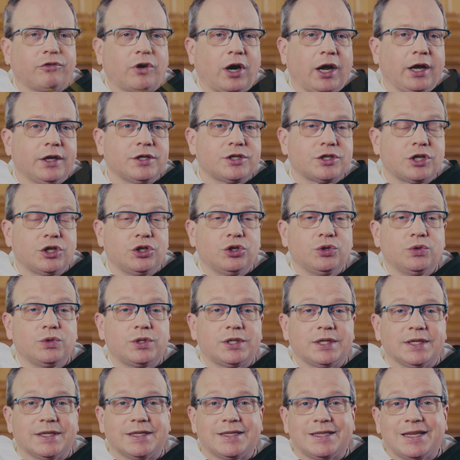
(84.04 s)
rise to new
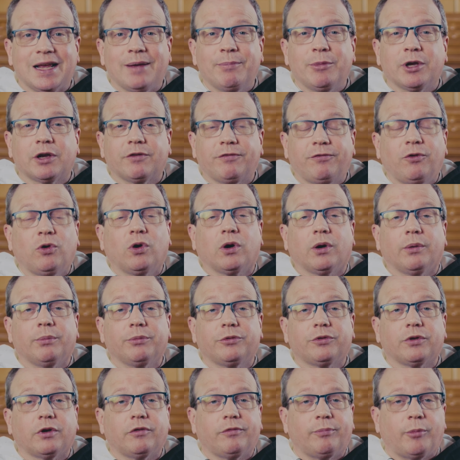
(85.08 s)
systemic
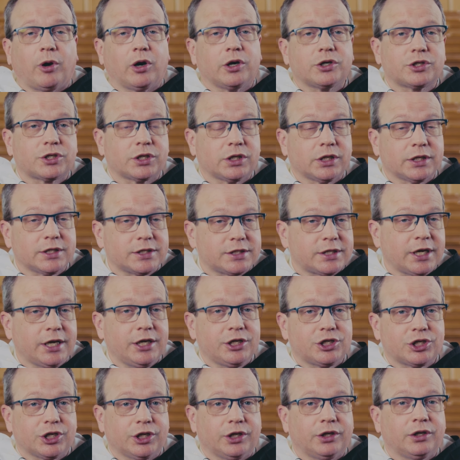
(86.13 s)
forms of
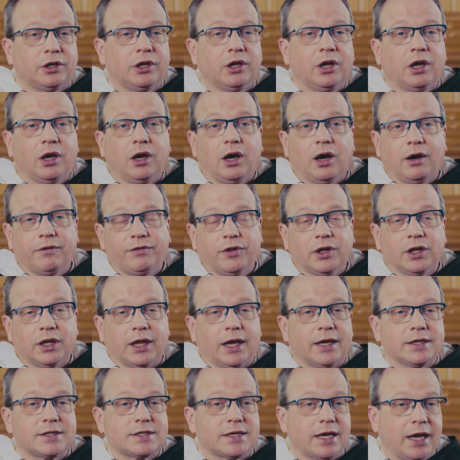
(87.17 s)
marginalization of the
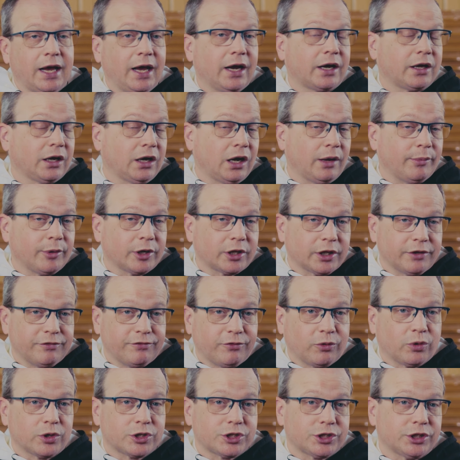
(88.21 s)
less economically
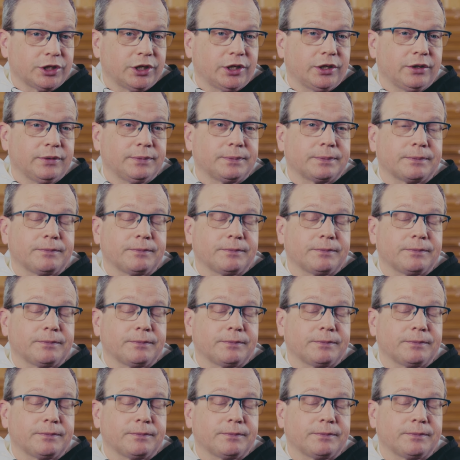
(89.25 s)
fortunate.